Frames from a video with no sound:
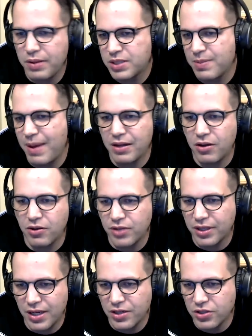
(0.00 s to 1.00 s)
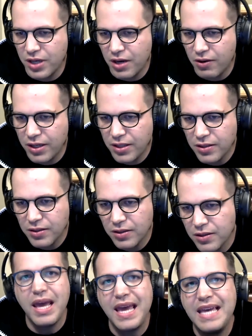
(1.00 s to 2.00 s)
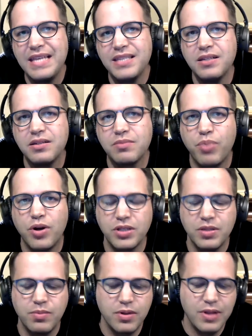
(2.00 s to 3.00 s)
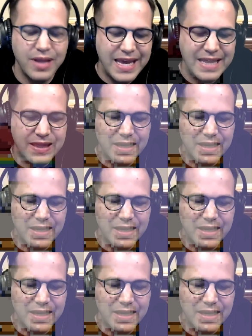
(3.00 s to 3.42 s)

smart contract engineering. Is it possible in